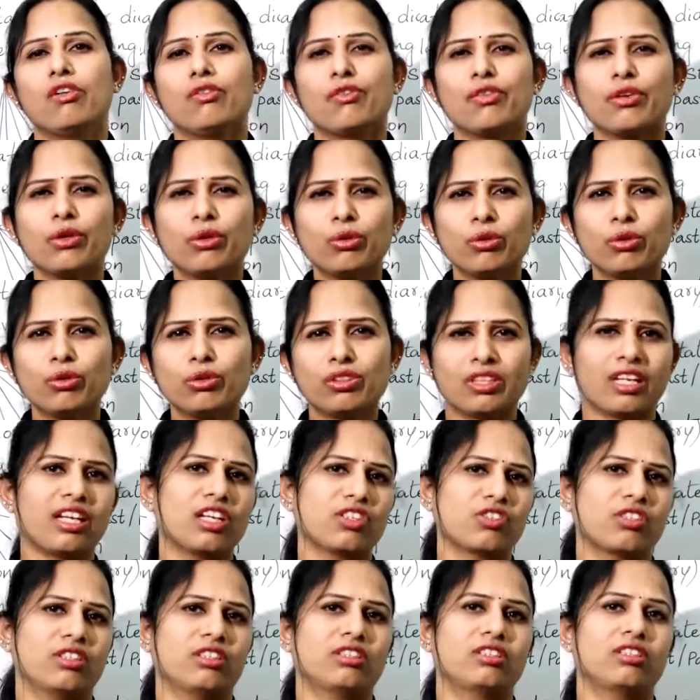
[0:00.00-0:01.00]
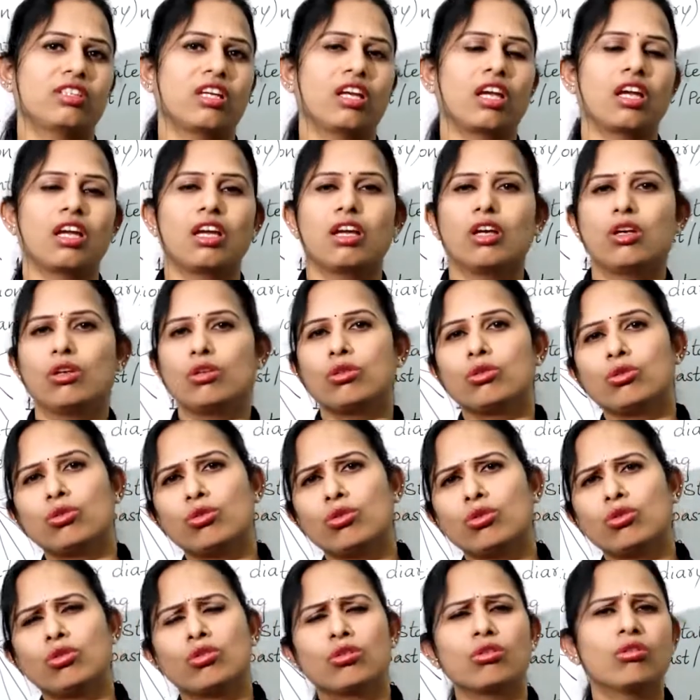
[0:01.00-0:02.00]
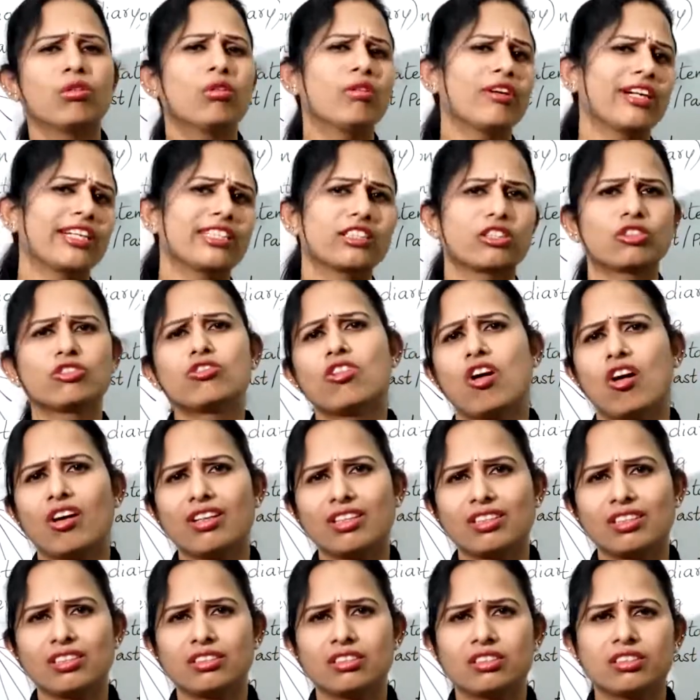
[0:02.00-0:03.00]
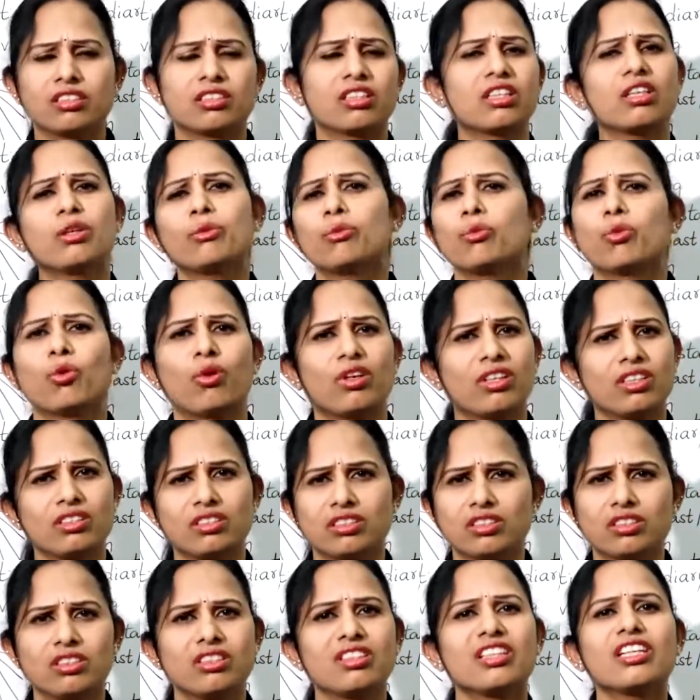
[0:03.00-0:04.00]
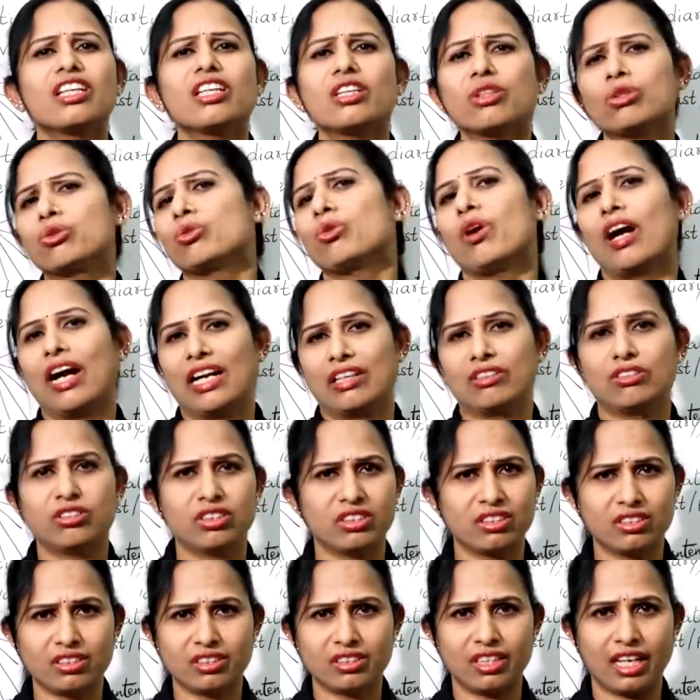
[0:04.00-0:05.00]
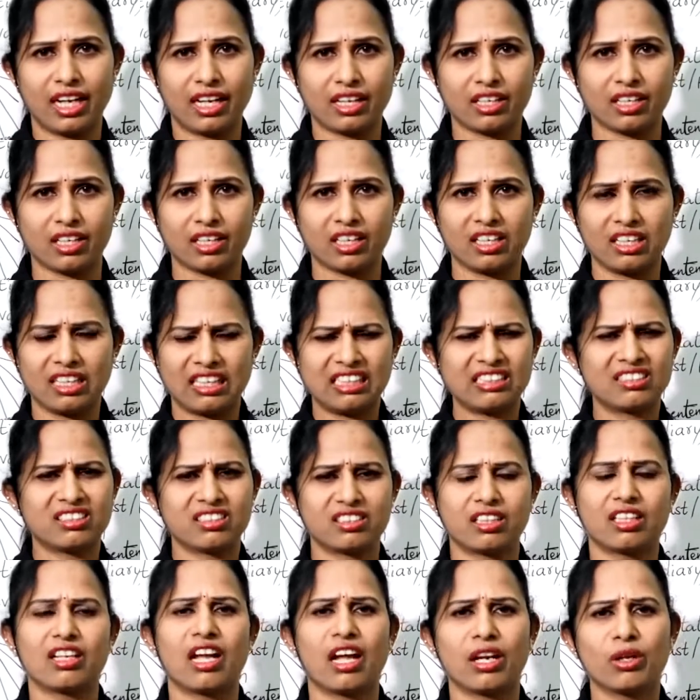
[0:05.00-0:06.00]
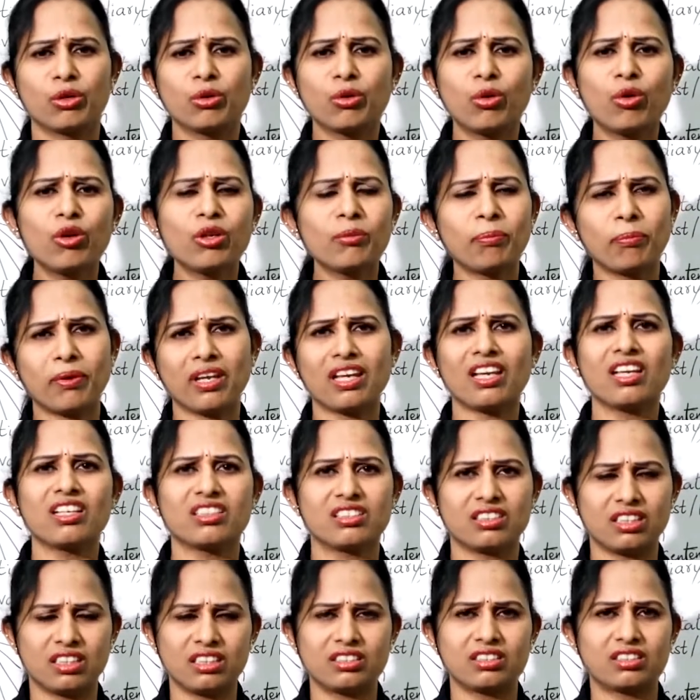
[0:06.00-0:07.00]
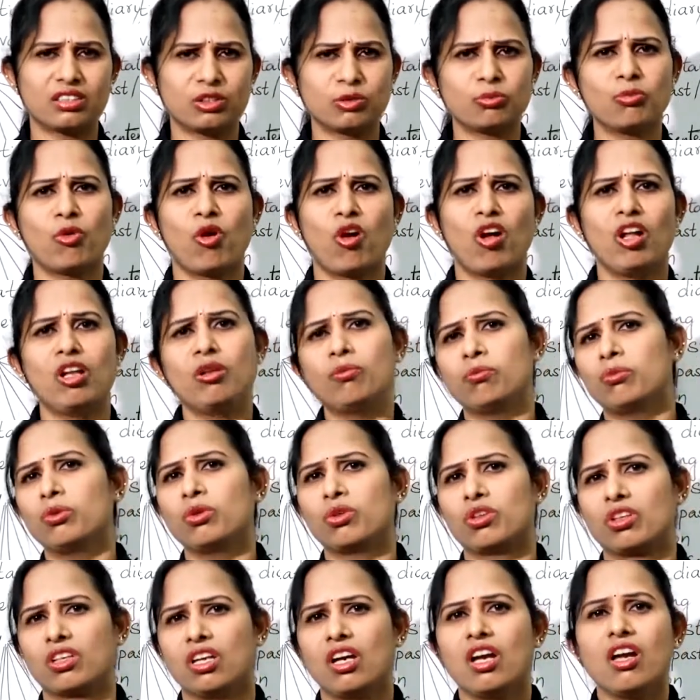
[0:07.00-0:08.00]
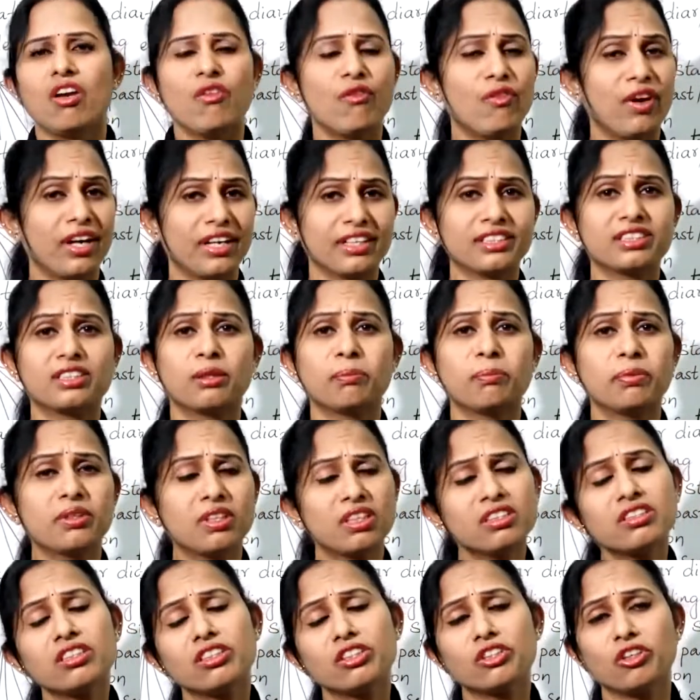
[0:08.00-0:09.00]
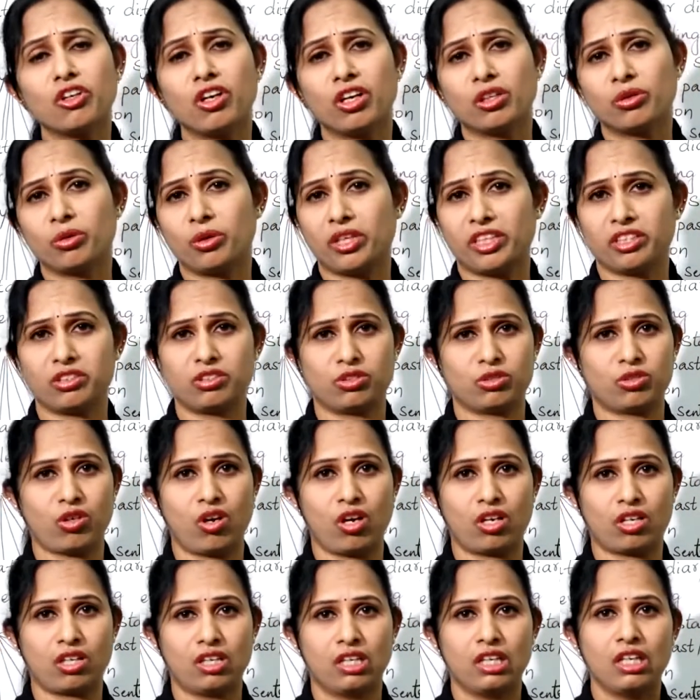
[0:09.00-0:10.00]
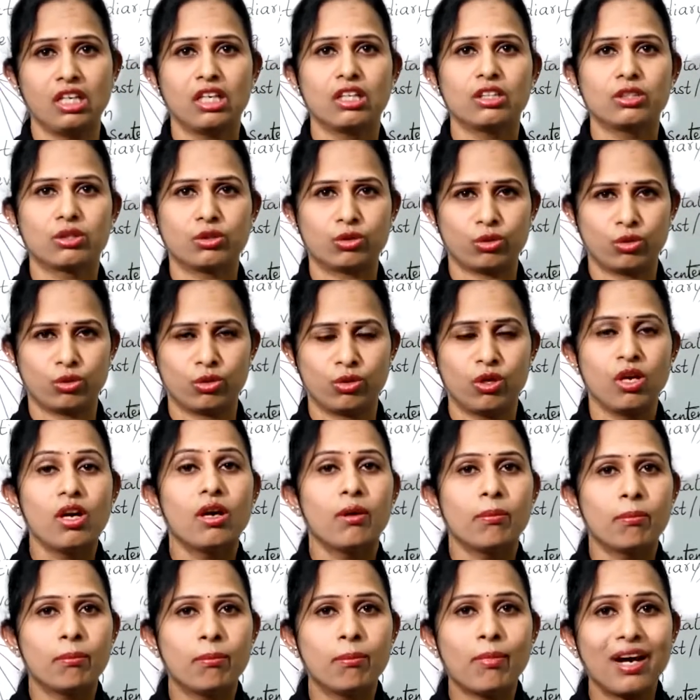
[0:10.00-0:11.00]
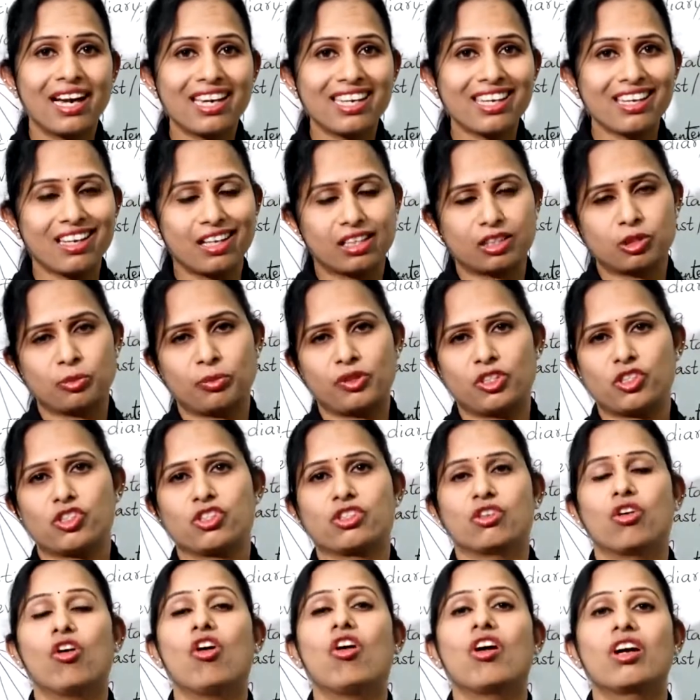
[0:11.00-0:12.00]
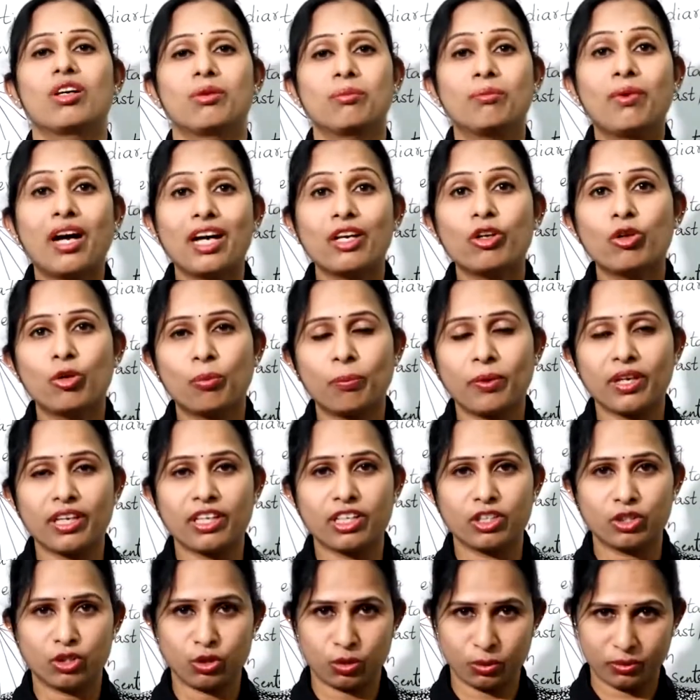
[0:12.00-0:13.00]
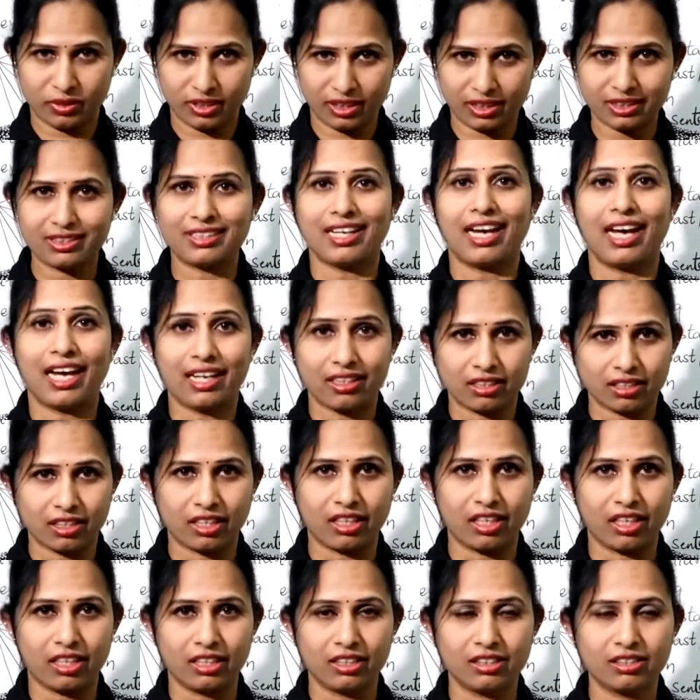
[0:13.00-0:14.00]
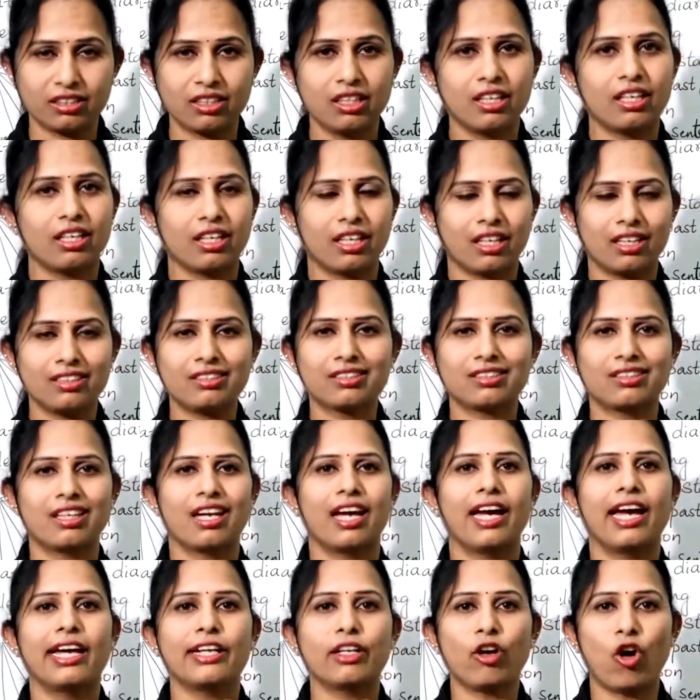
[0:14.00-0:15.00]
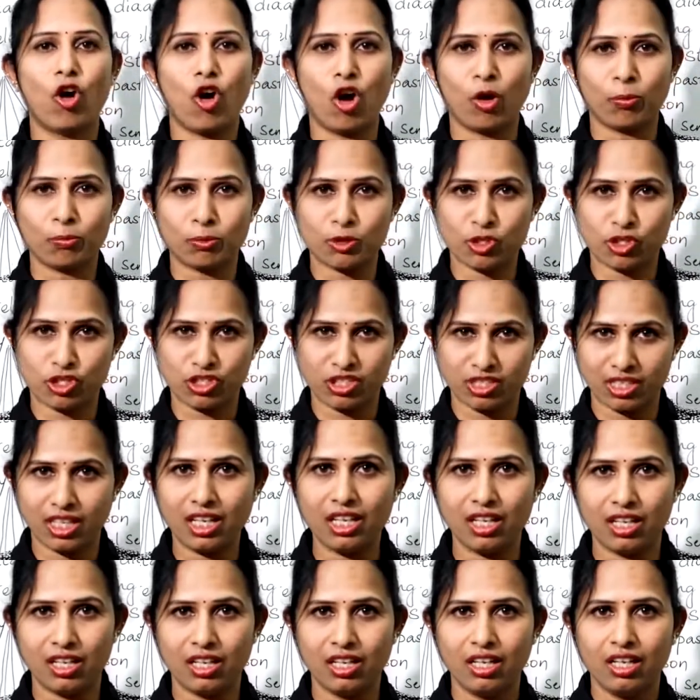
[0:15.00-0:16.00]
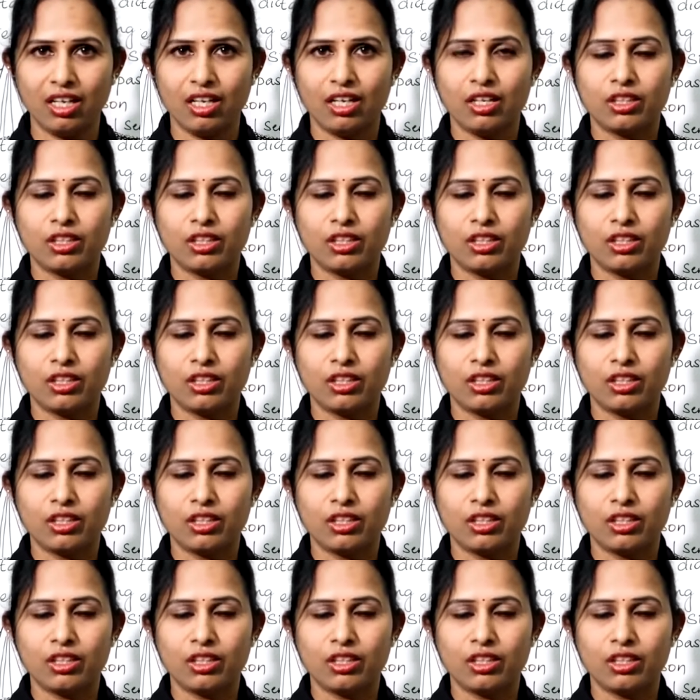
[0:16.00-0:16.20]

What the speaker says: Few teachers say, no, it's not necessary. What is the need to address the diary? It's an unknown piece. It's a small book. Where is the person you are going to talk? So my expression or my opinion towards that is, it's an optional.